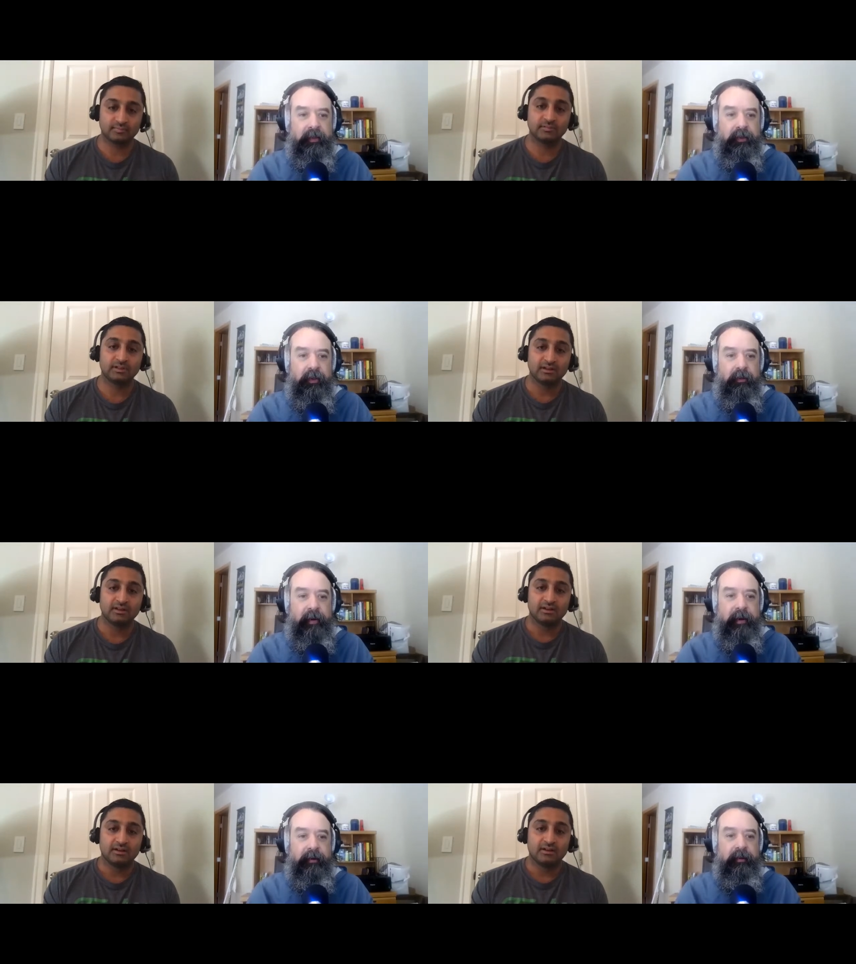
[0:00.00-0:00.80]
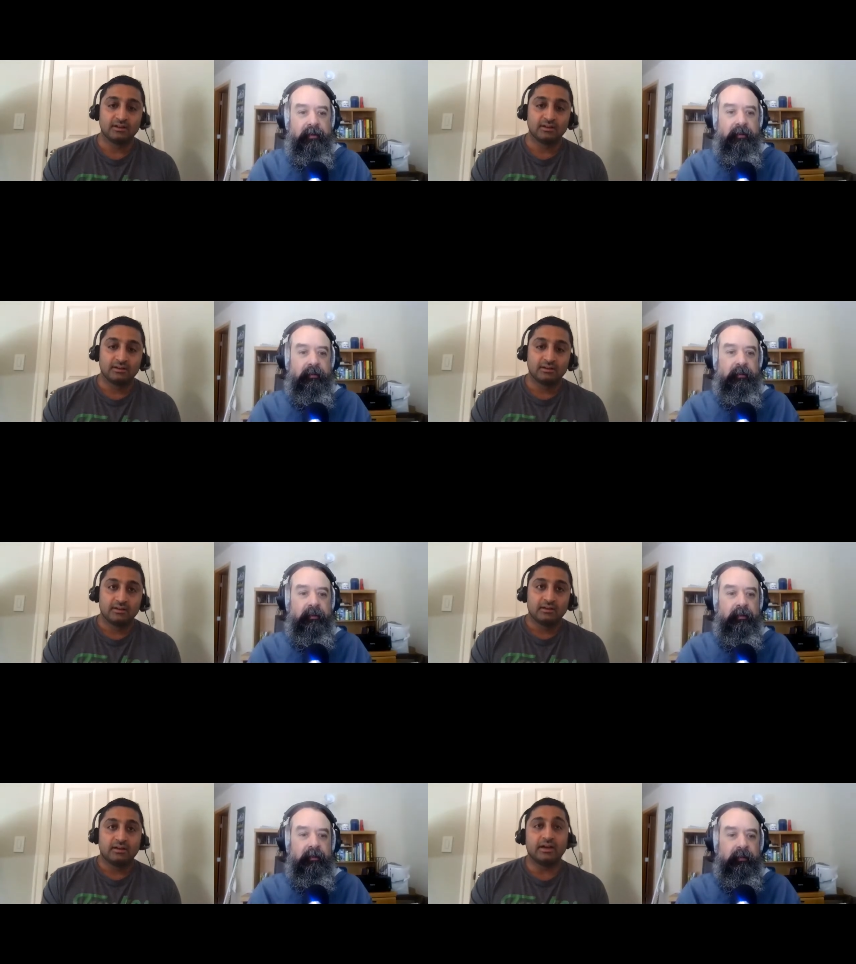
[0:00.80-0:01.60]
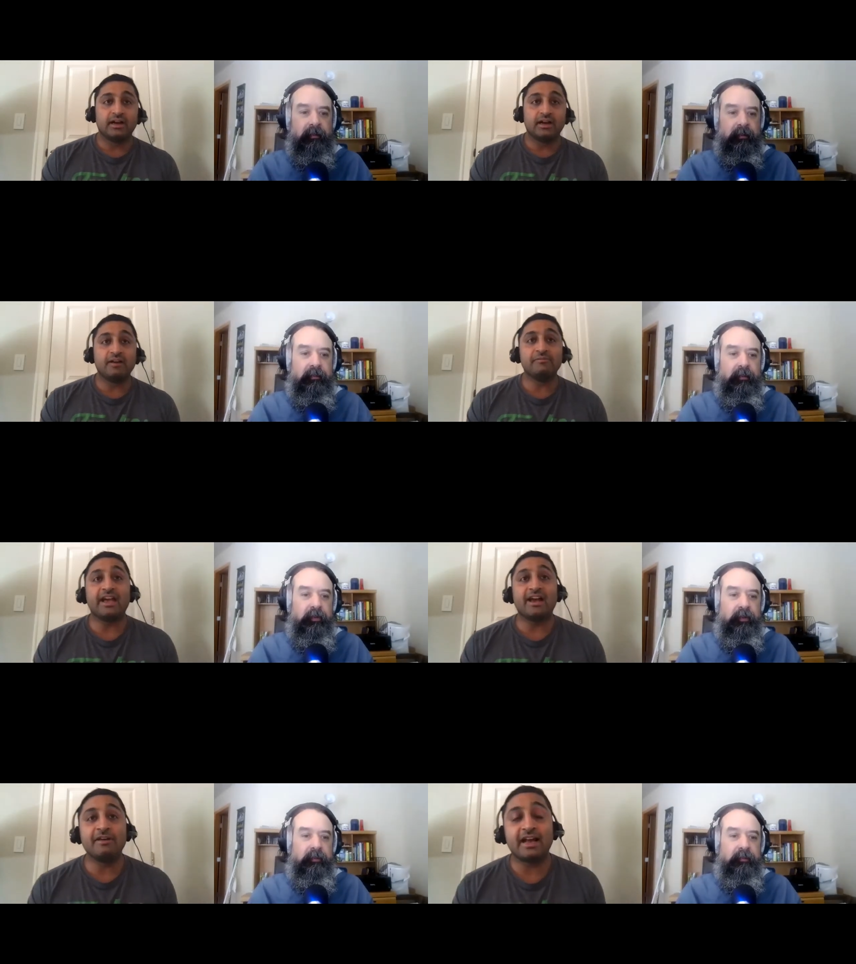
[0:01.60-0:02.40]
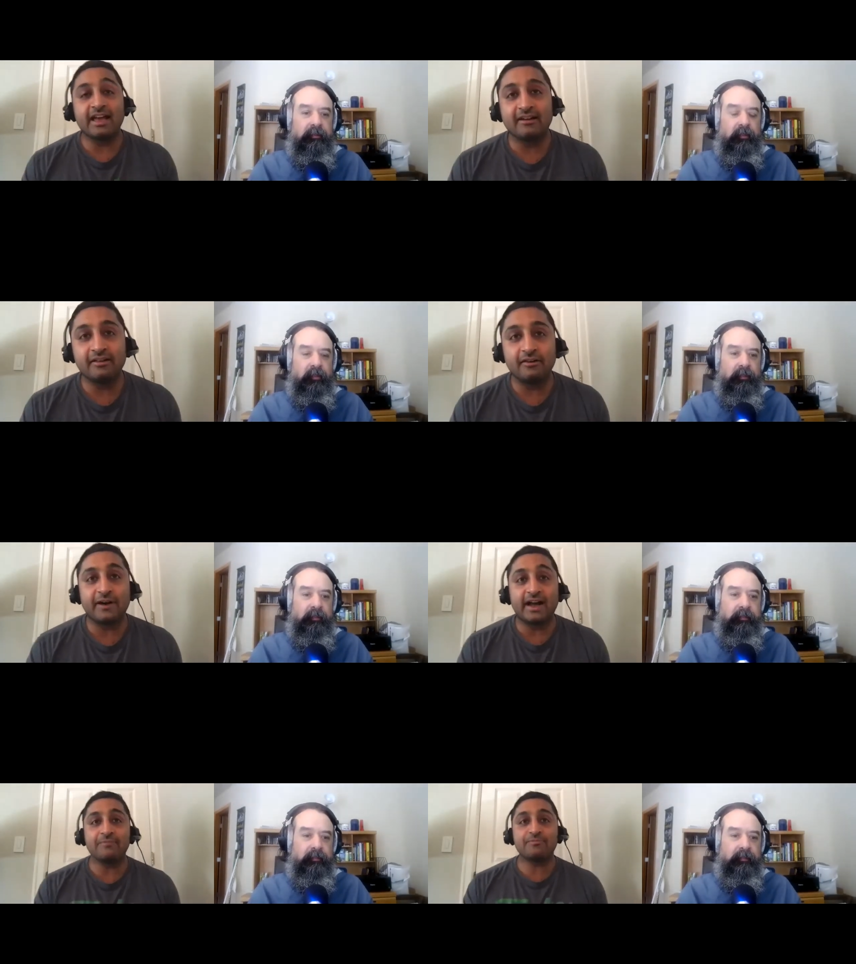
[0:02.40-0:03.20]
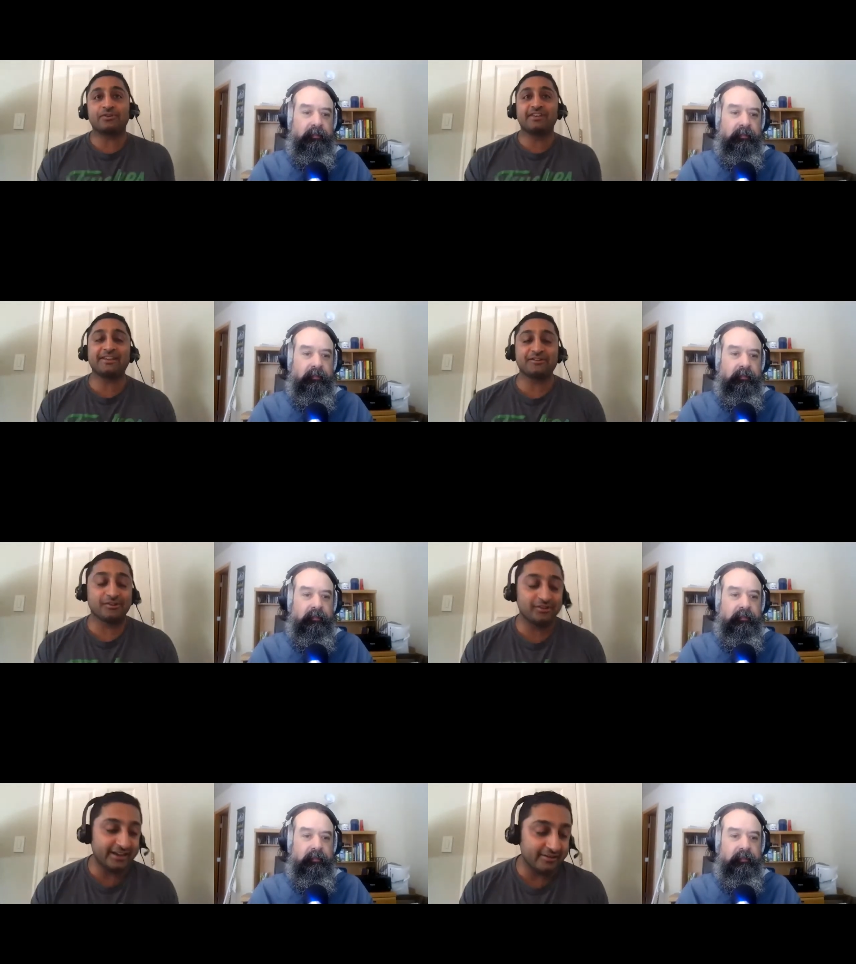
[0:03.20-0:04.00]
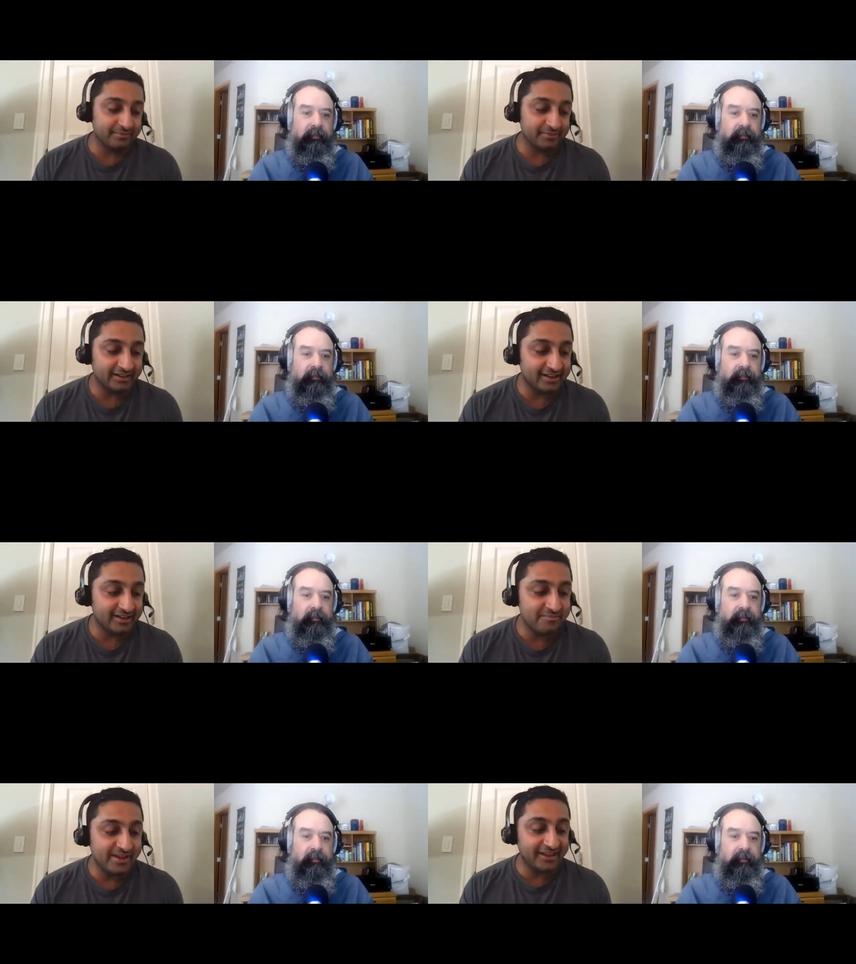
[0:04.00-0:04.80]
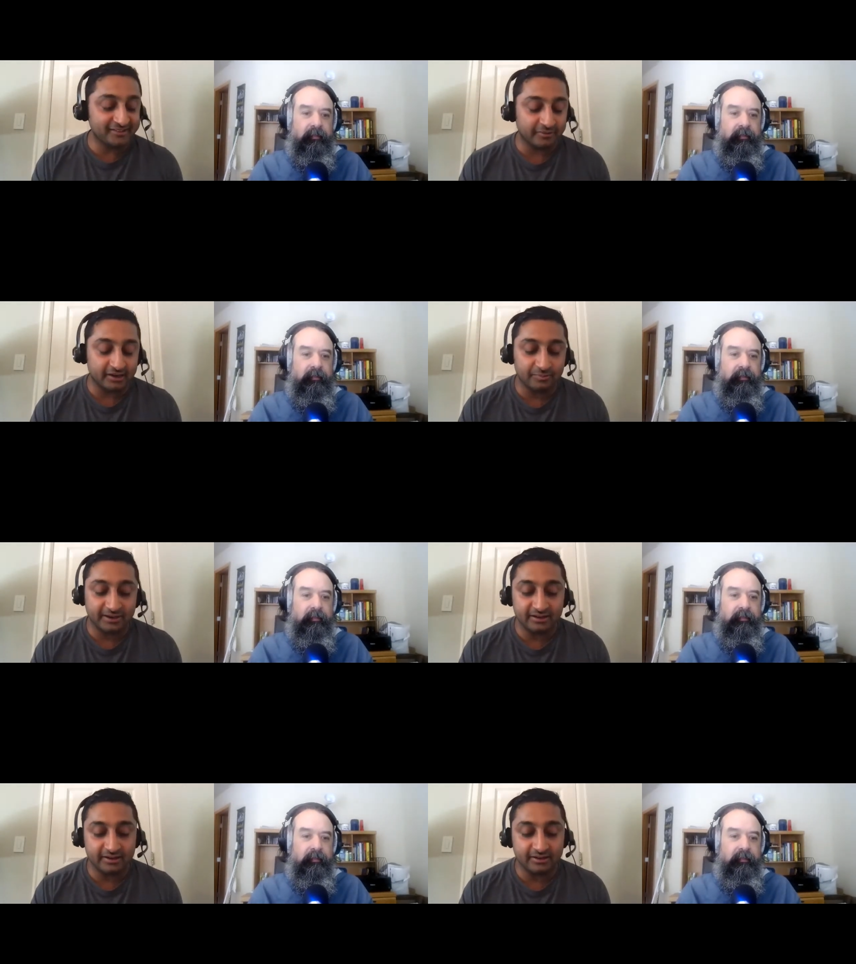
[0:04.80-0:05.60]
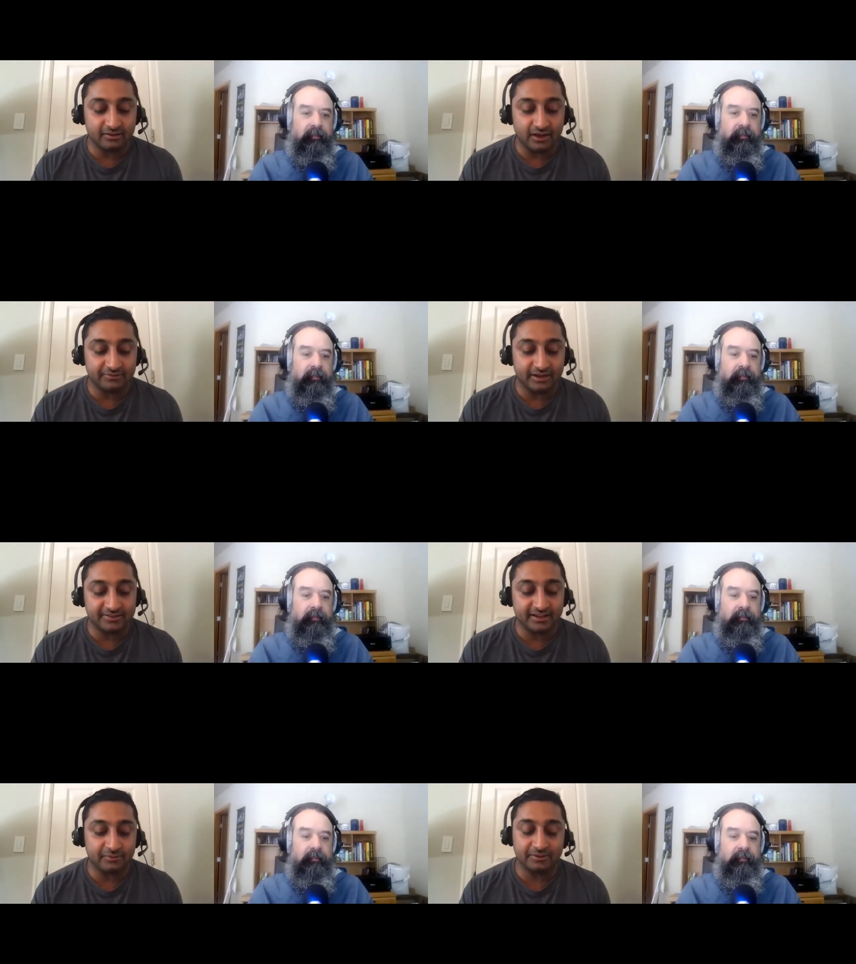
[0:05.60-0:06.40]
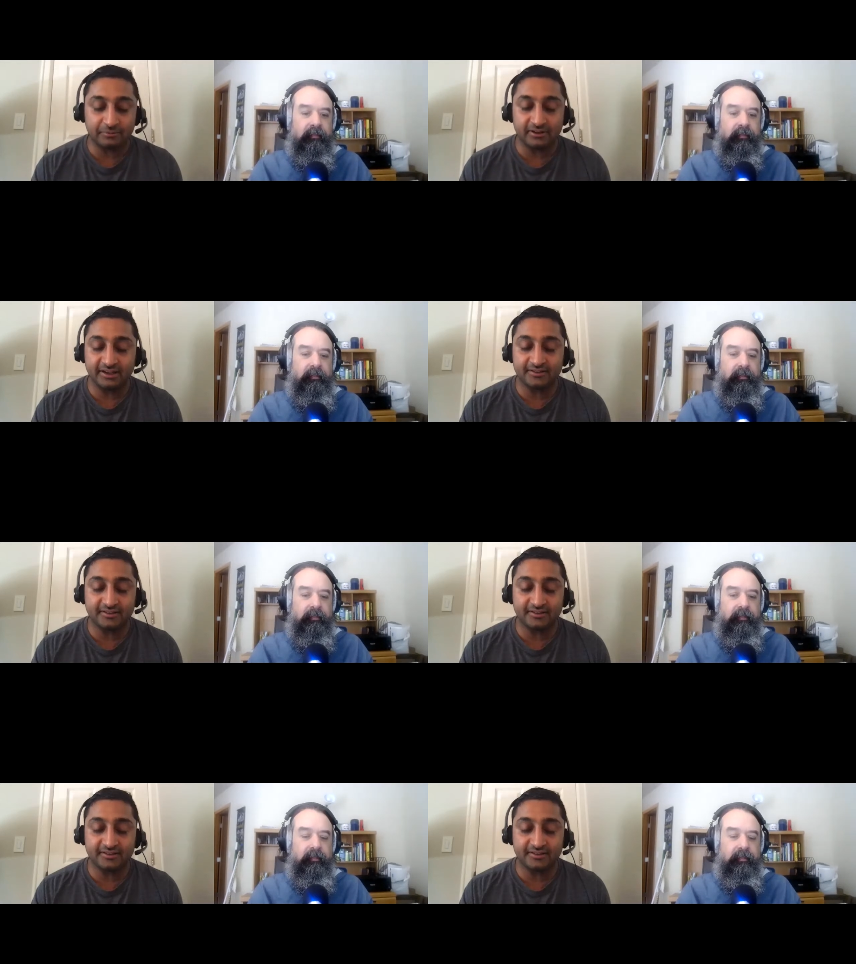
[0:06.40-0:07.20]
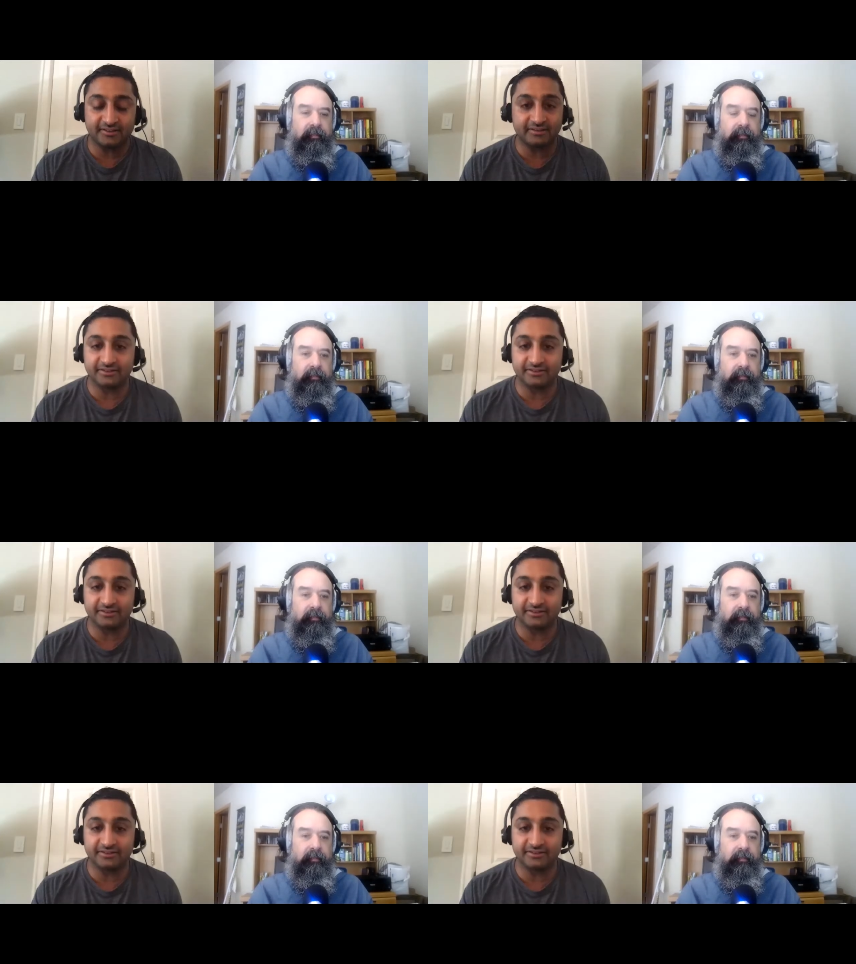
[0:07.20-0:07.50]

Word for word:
Speaker 1: such a good writer?
Speaker 2: I don't know if I particularly am an amazing writer, but I think it just comes down